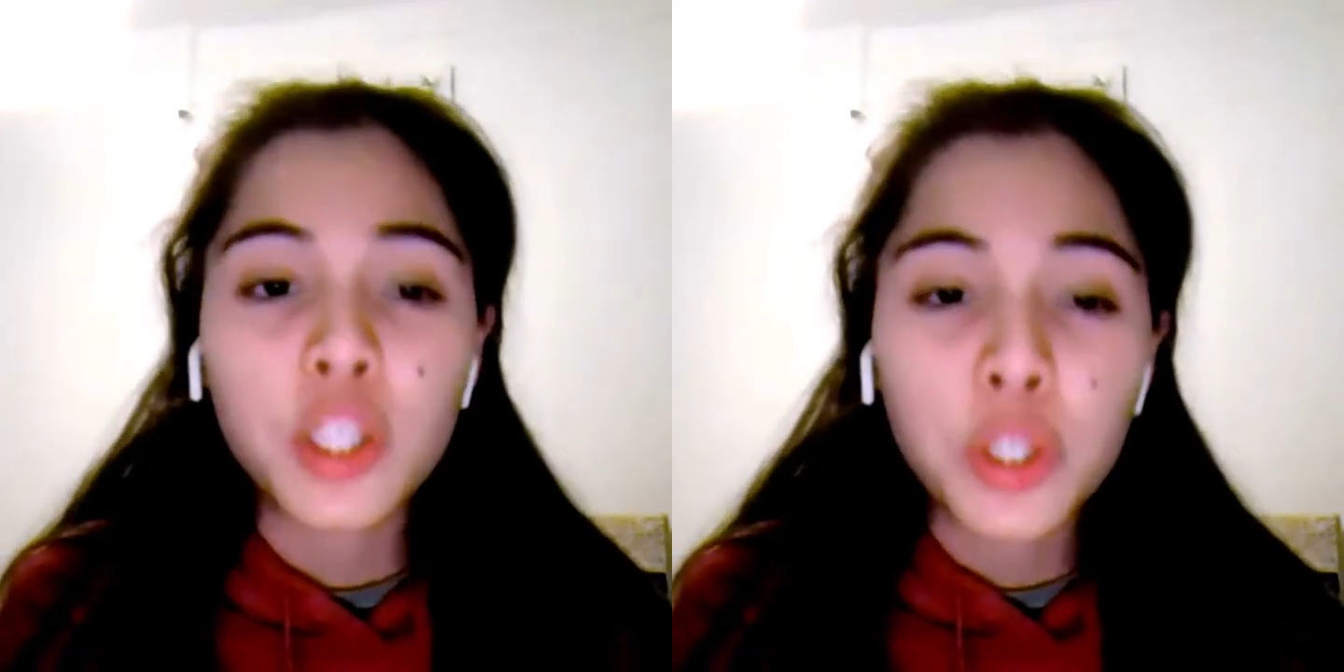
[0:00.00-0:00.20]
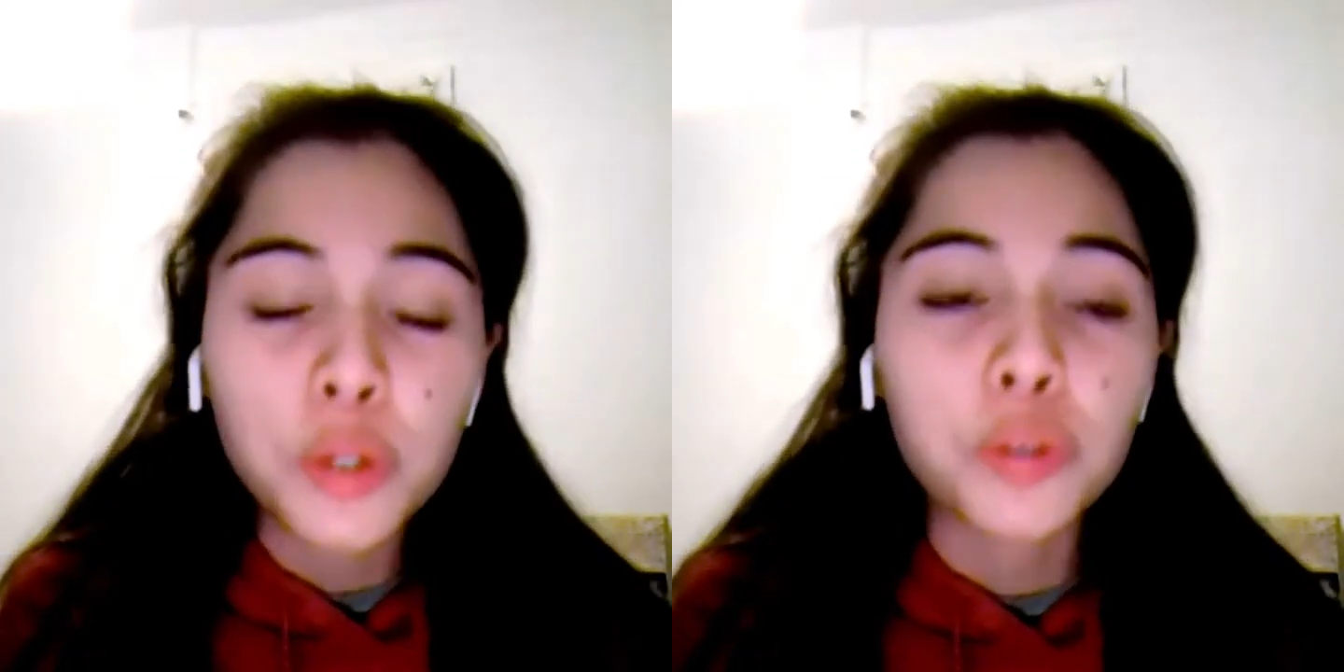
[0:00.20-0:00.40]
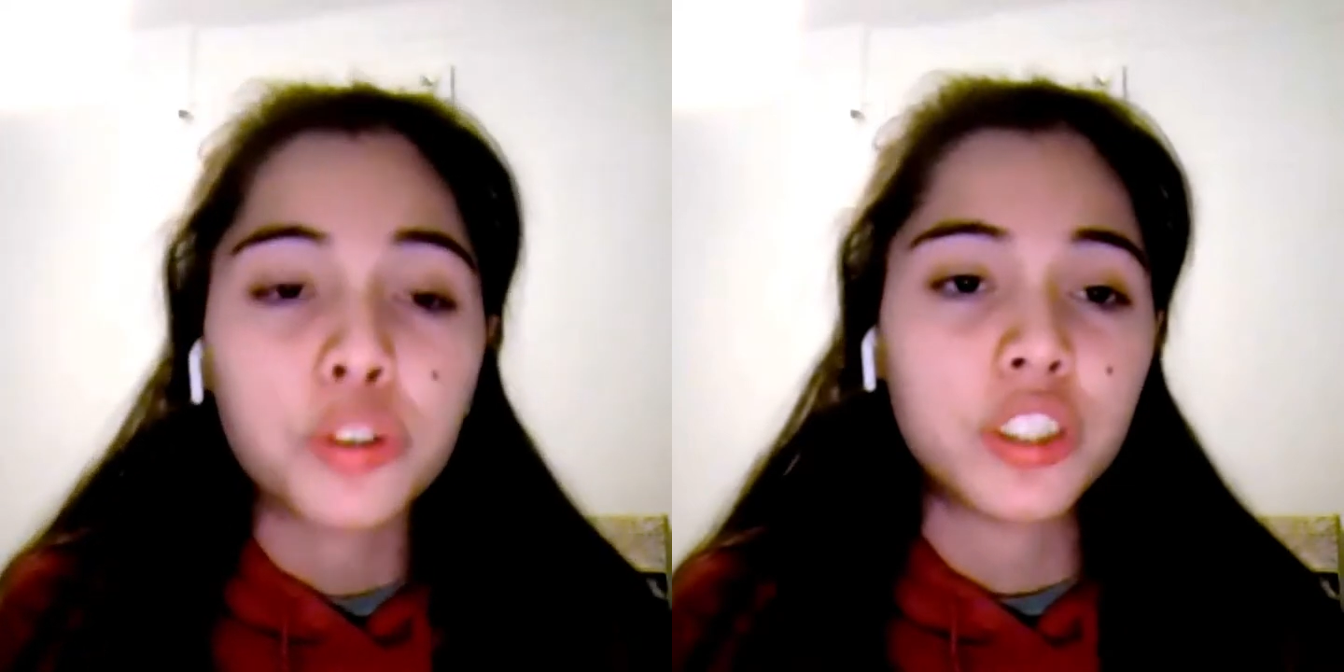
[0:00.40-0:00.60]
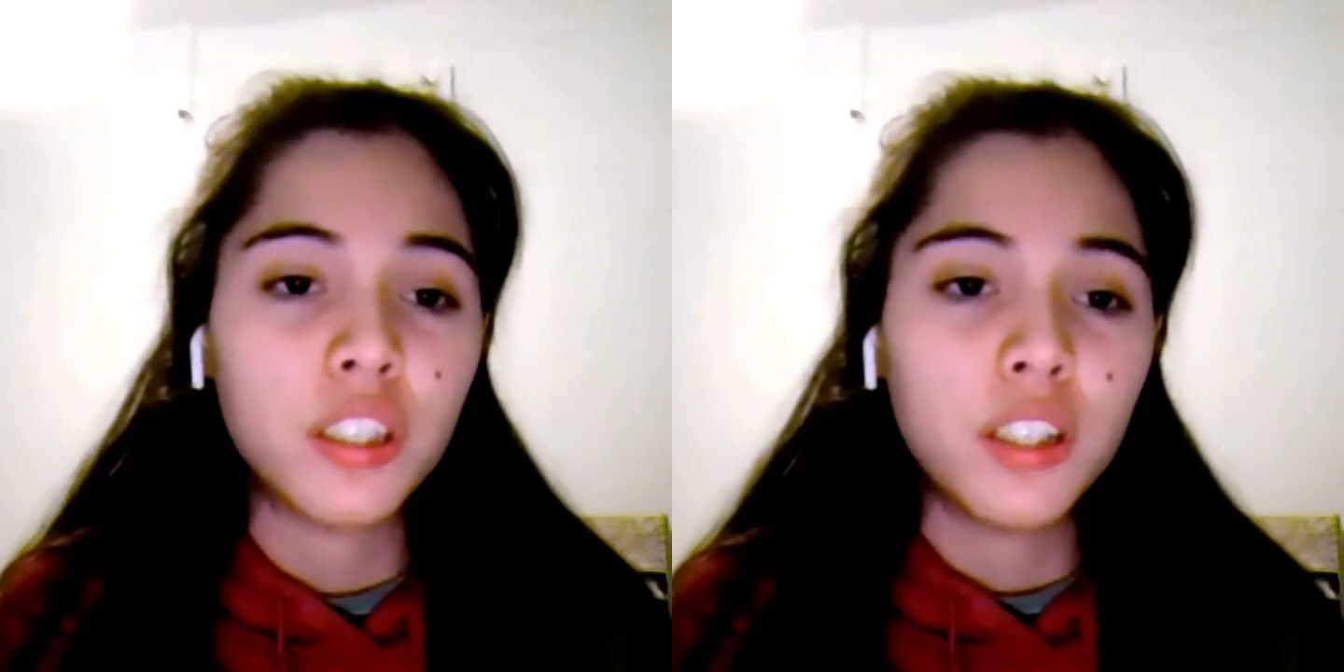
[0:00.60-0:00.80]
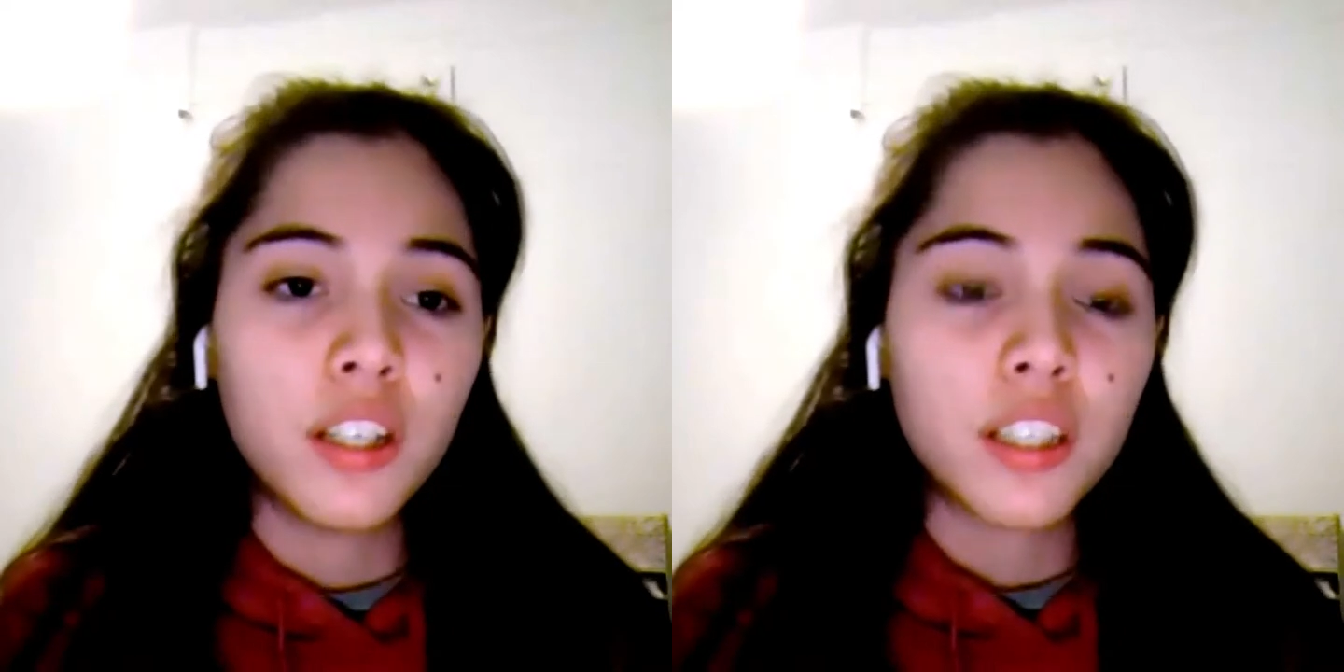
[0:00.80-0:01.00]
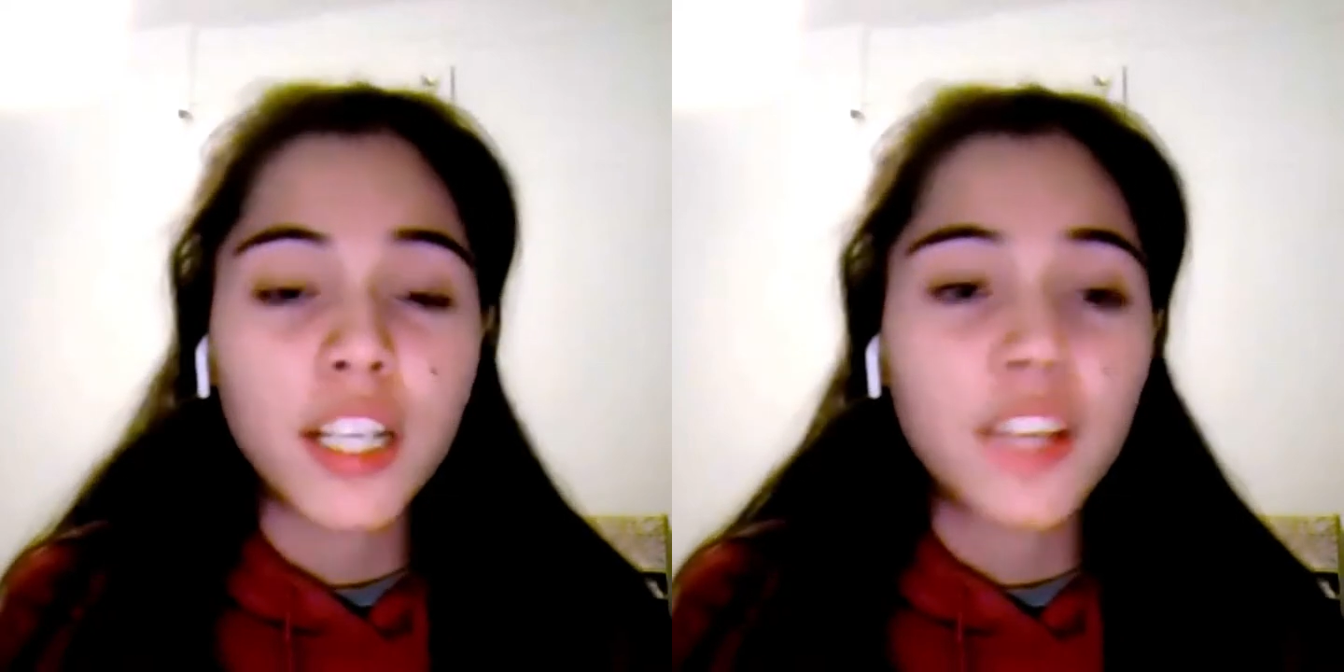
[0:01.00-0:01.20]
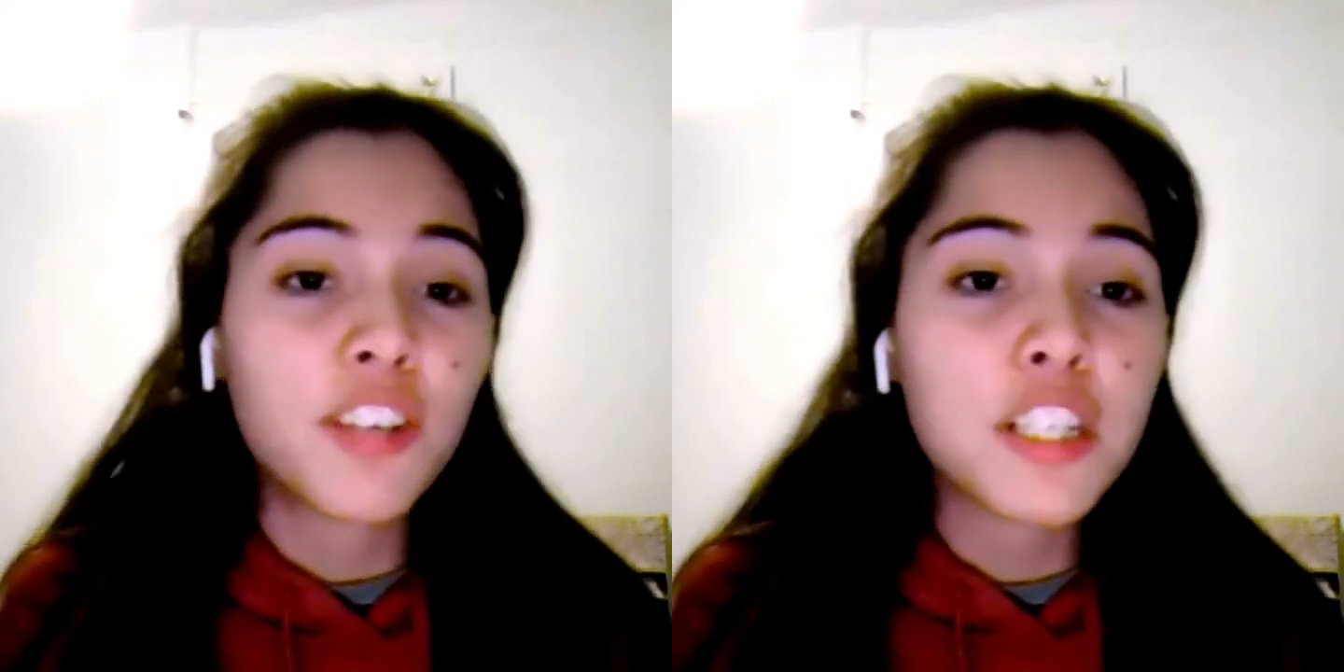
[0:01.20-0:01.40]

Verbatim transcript: huge the difference